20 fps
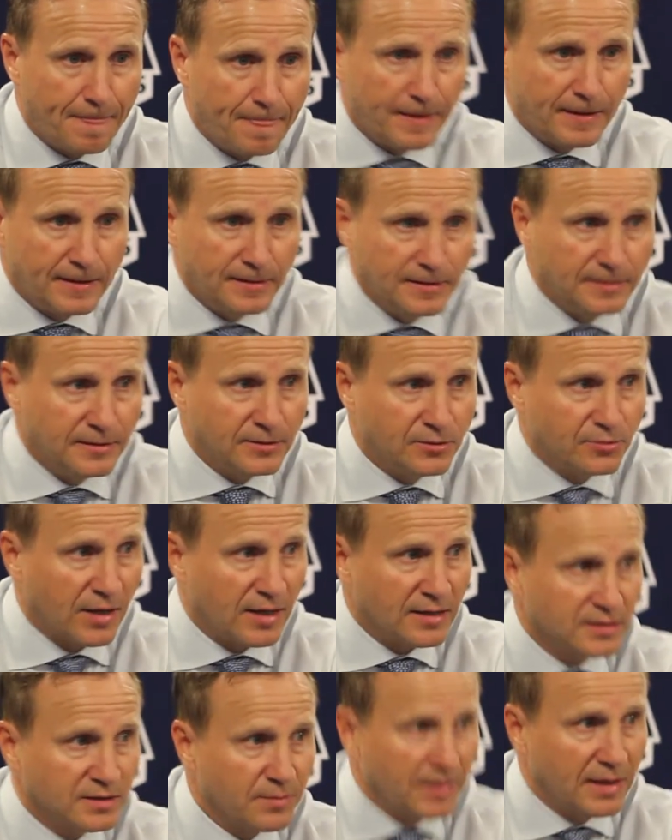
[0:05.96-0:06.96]
He
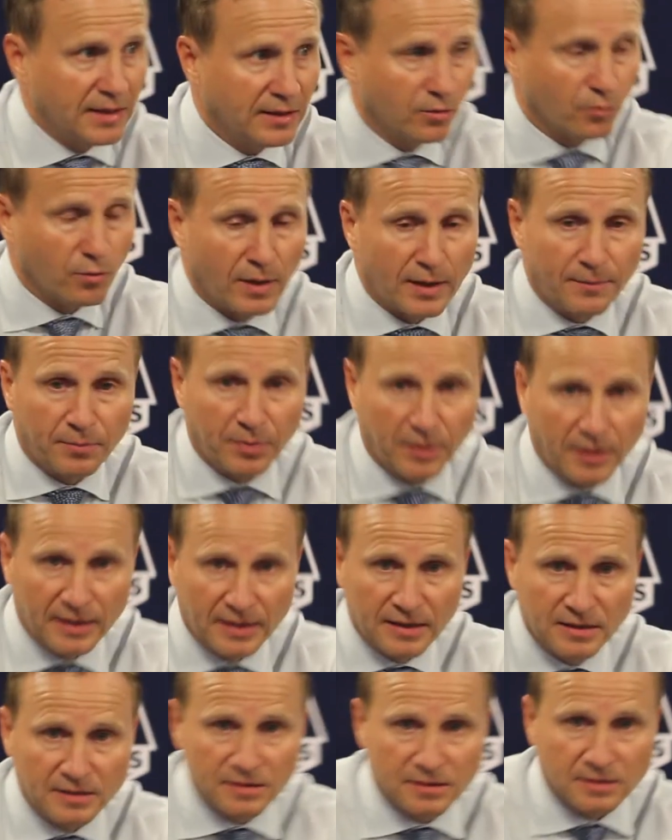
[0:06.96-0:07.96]
tries to make the right
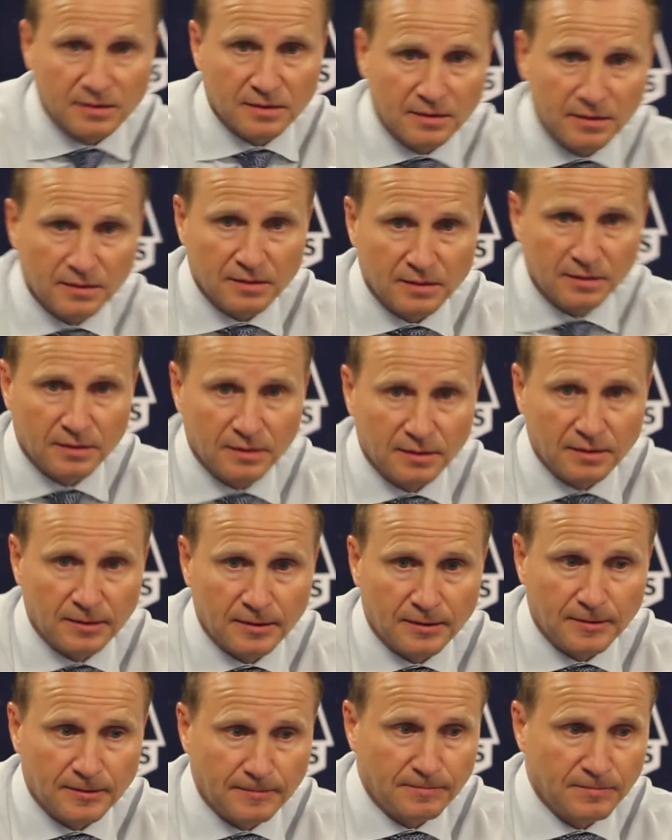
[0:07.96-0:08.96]
plays.
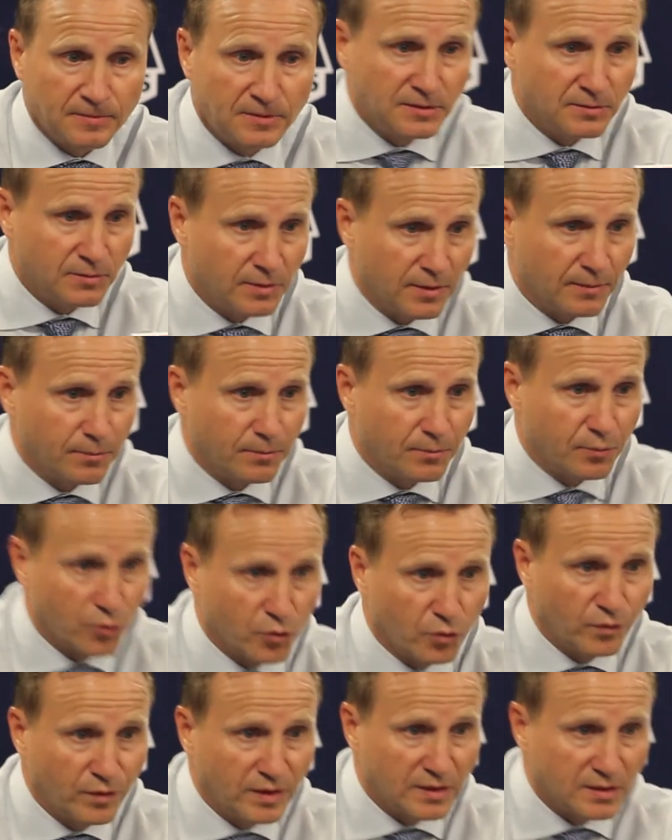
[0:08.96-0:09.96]
He's
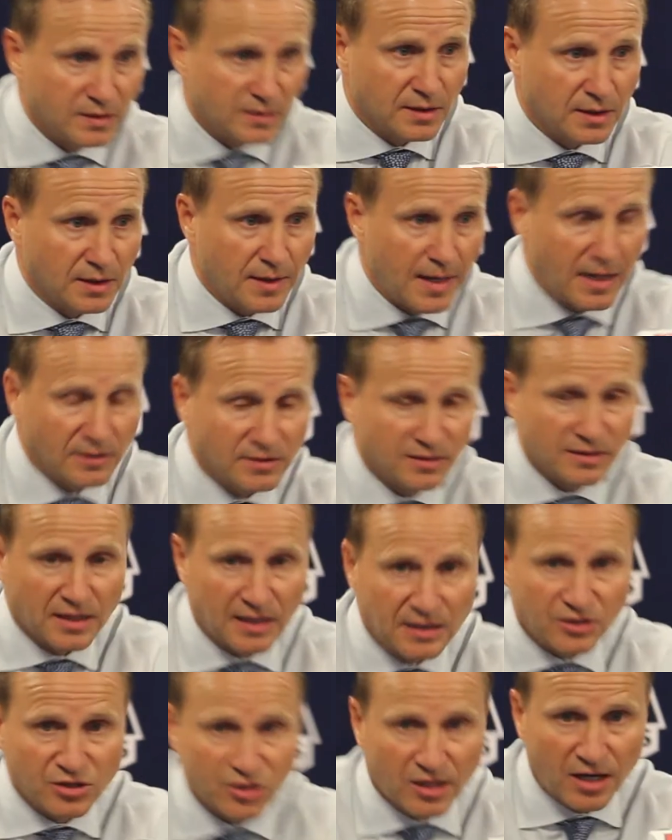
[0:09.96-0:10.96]
improved his
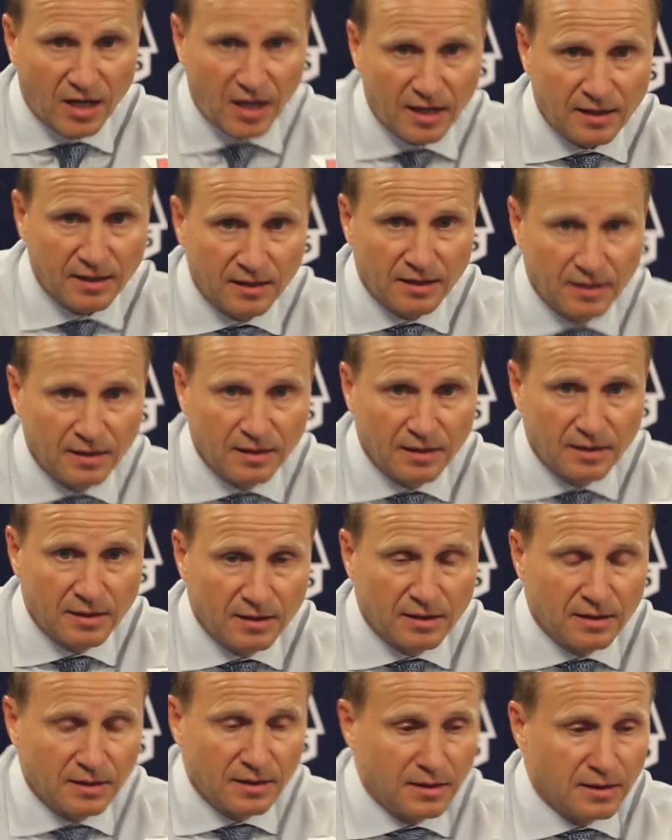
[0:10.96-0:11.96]
outside shot.
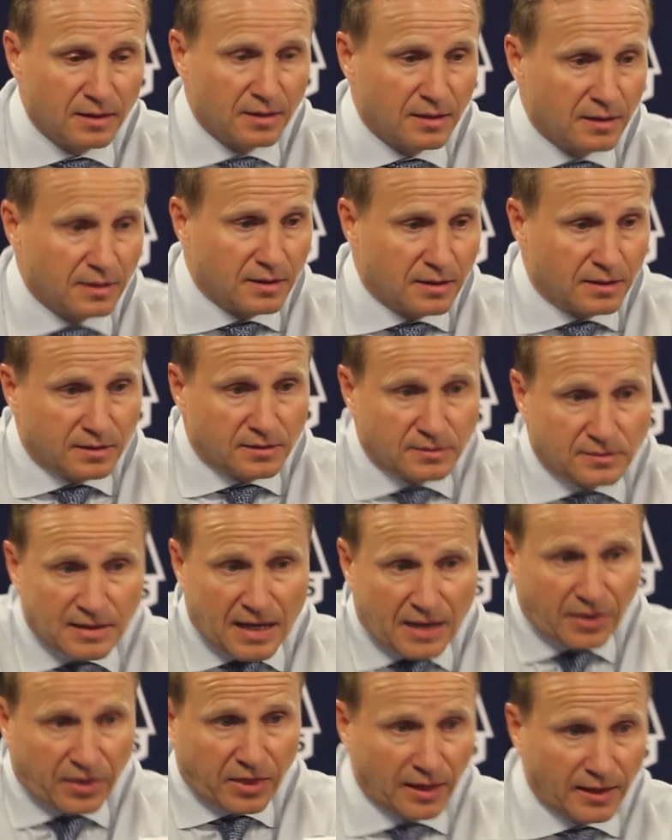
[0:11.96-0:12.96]
He's
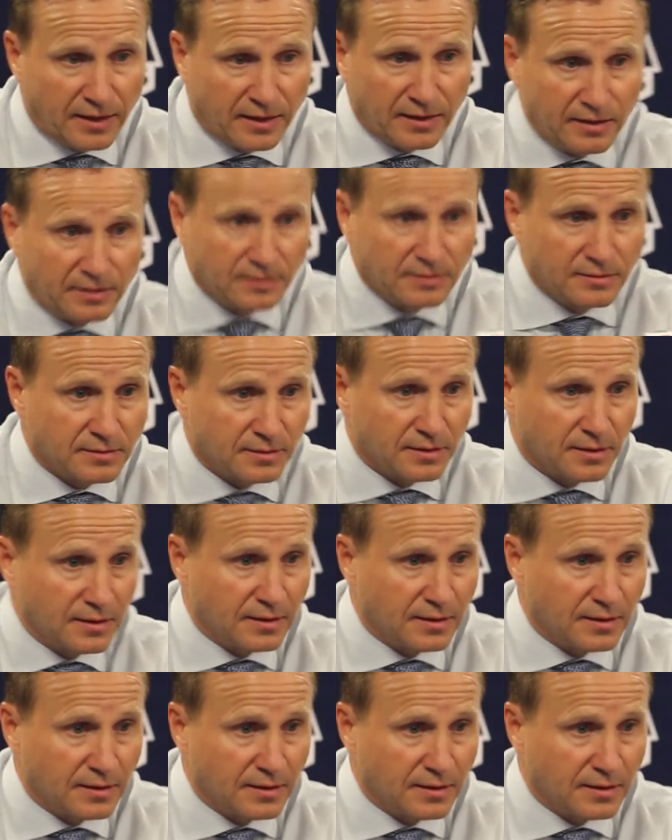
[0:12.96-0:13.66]
athletic. He's